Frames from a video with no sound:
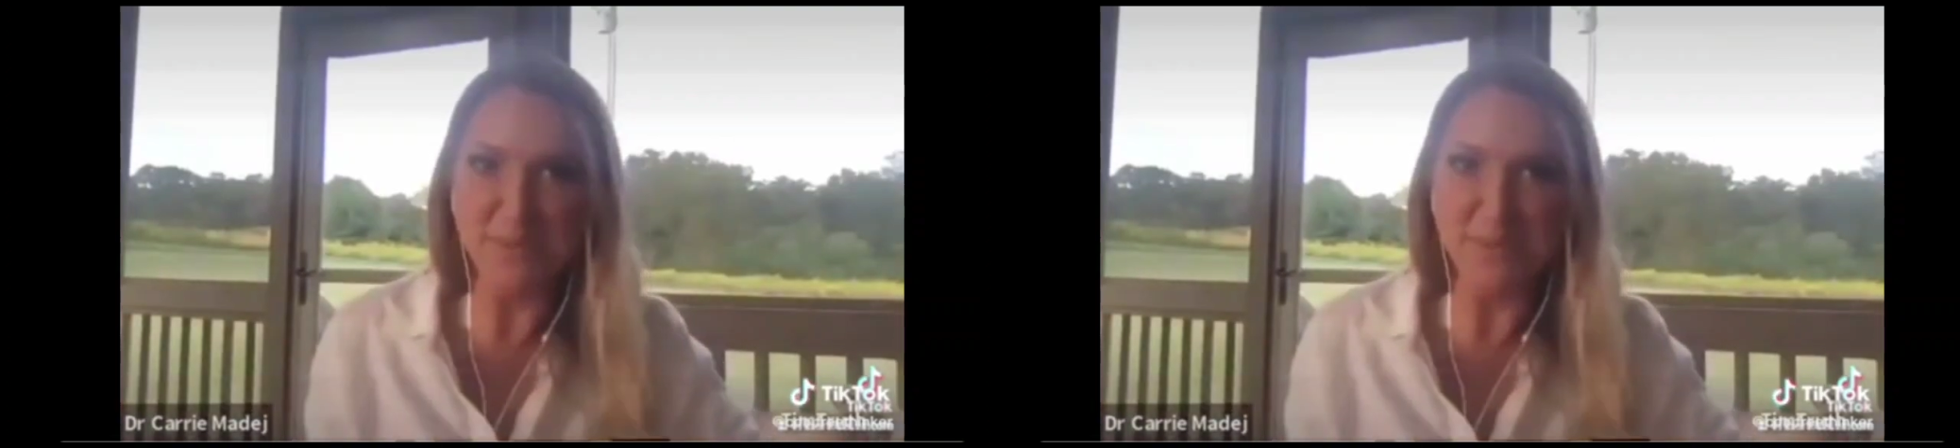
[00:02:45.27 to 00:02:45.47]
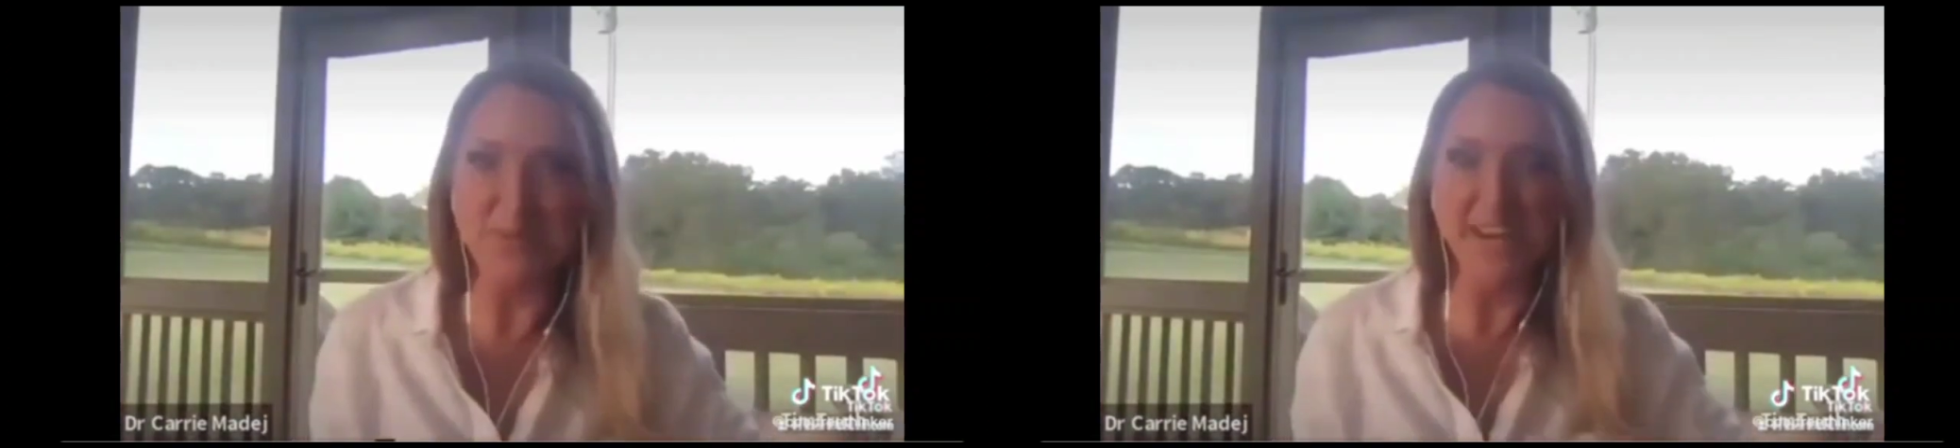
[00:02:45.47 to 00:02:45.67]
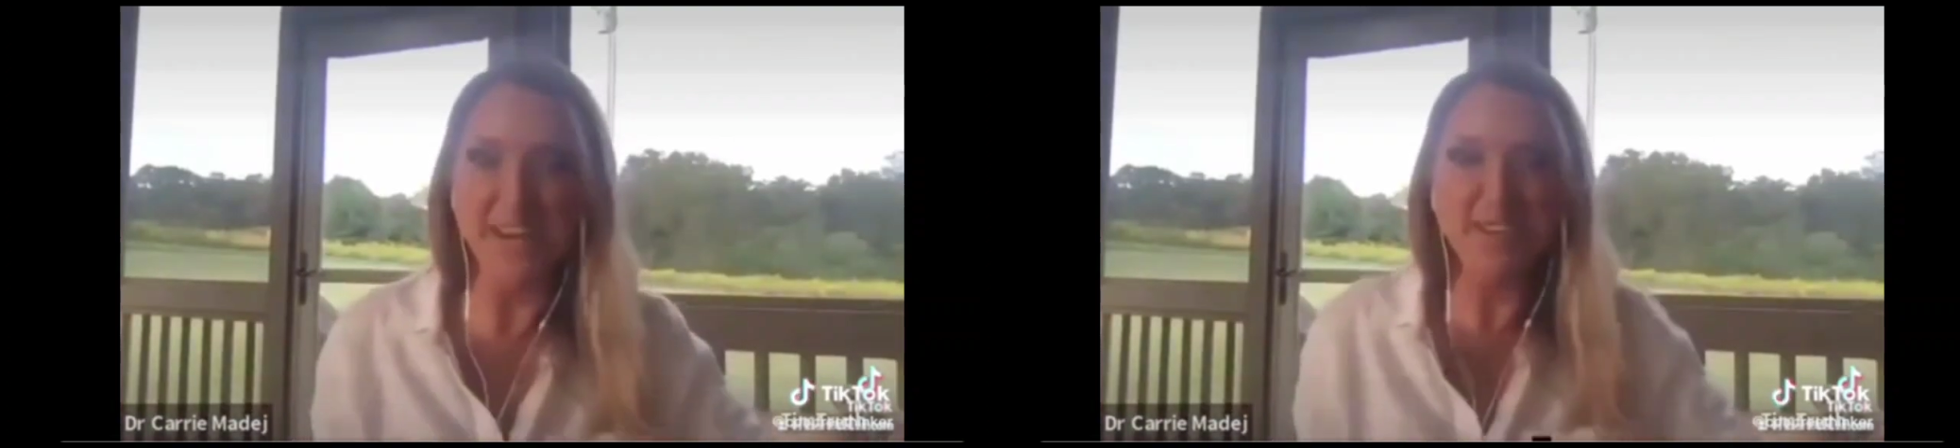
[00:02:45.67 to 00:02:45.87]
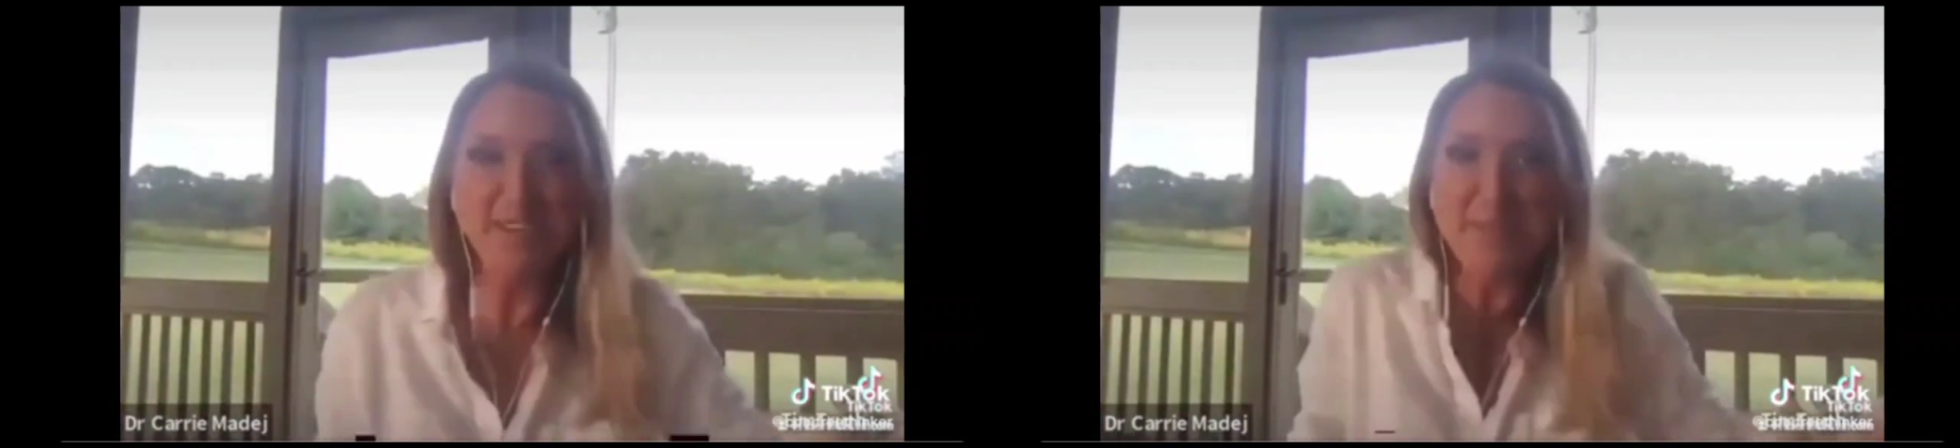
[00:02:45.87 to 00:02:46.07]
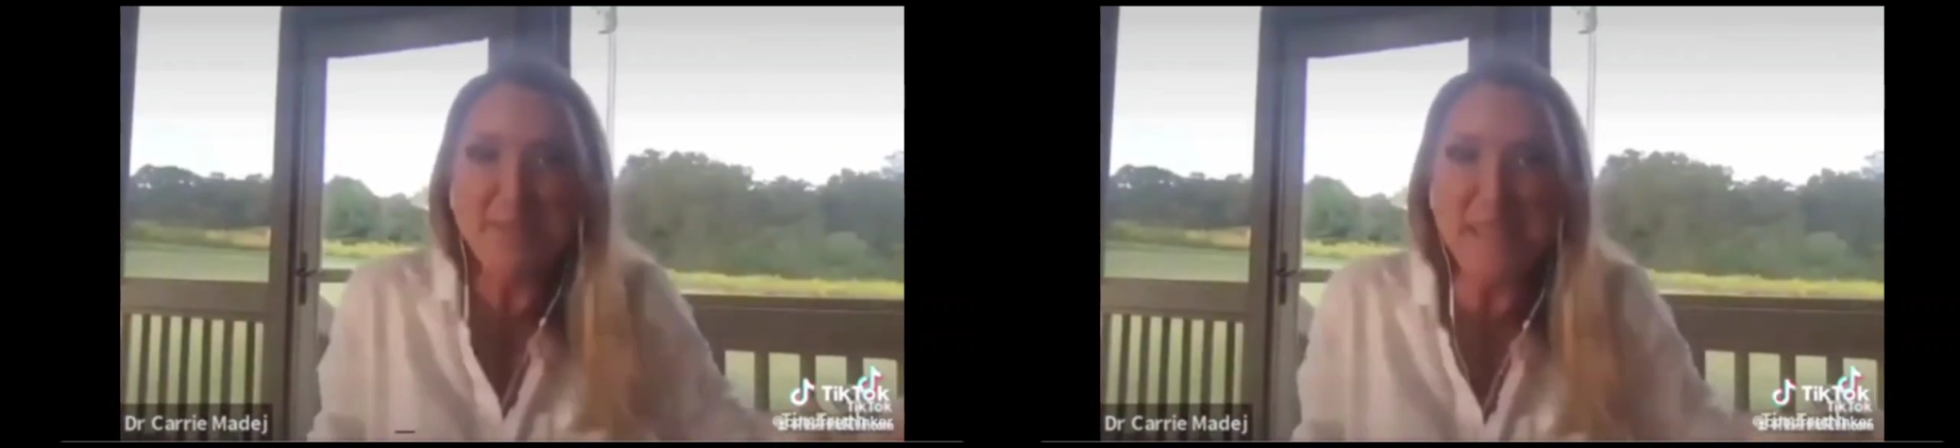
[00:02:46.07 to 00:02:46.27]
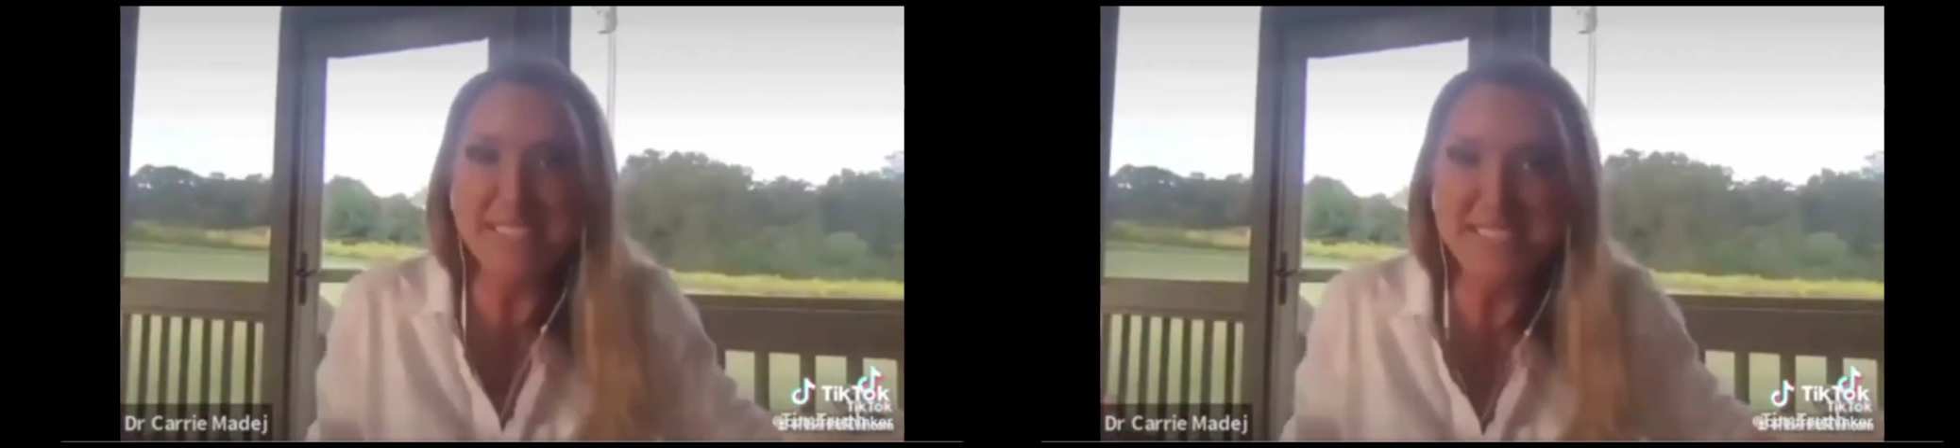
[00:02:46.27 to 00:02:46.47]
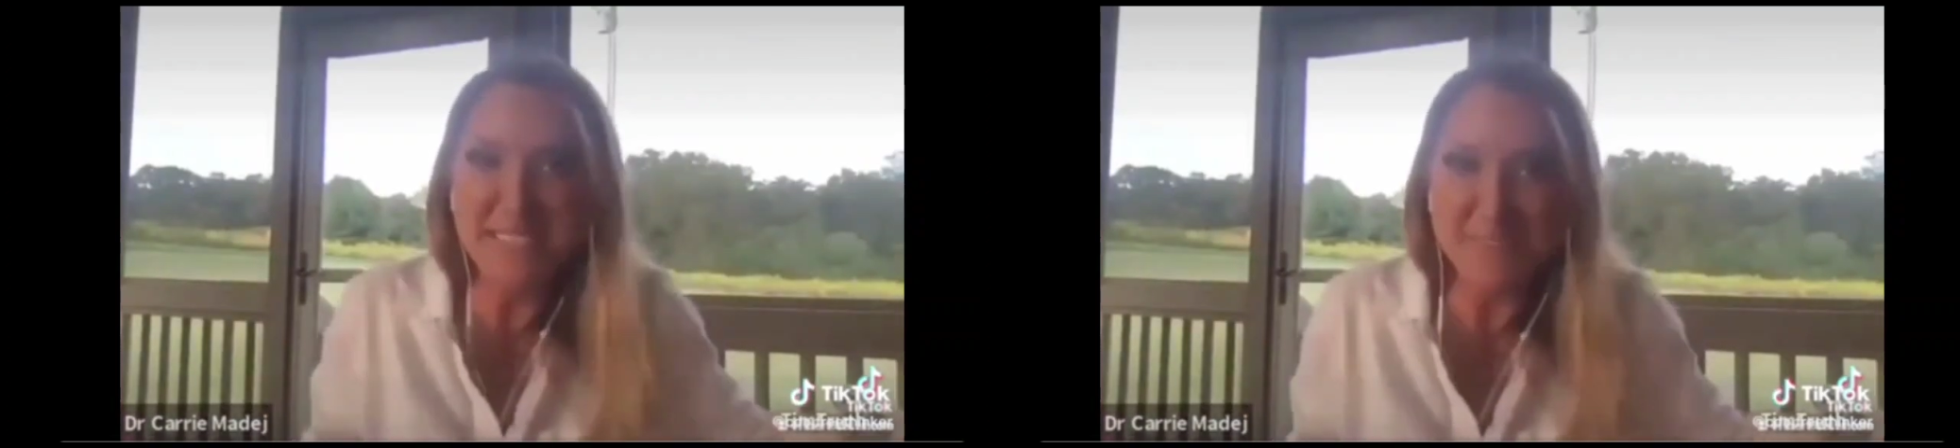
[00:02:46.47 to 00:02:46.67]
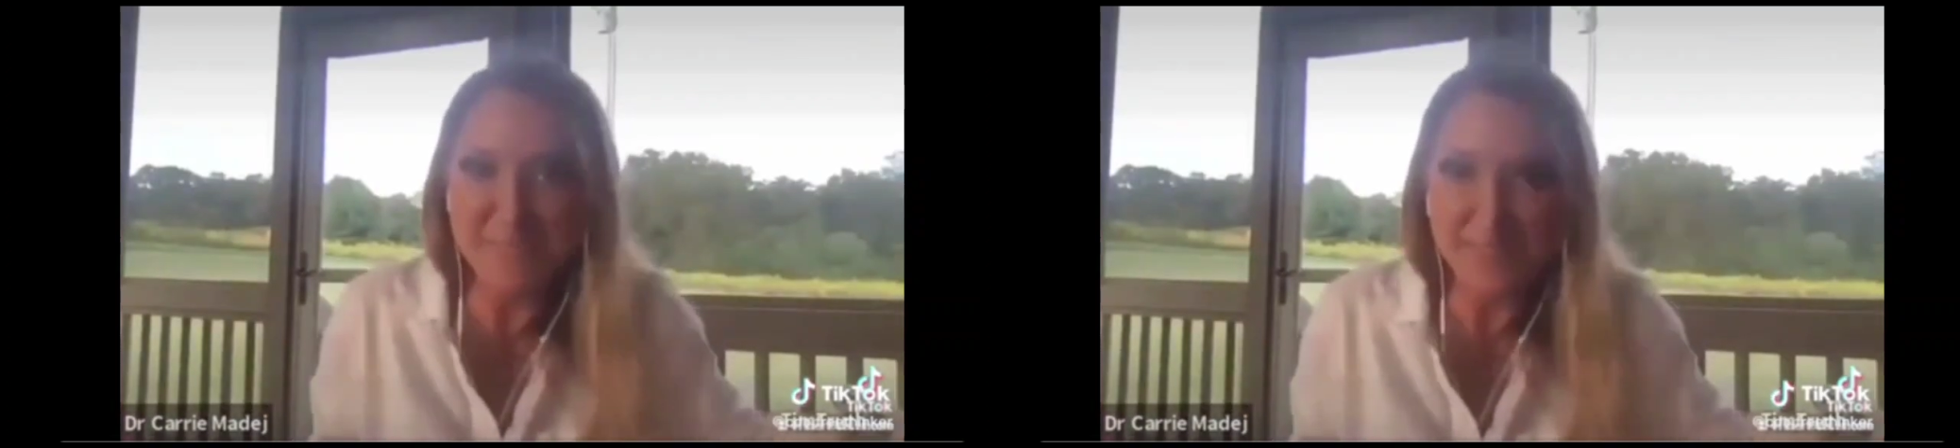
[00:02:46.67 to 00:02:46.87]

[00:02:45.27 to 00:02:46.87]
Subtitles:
You can't make this stuff up.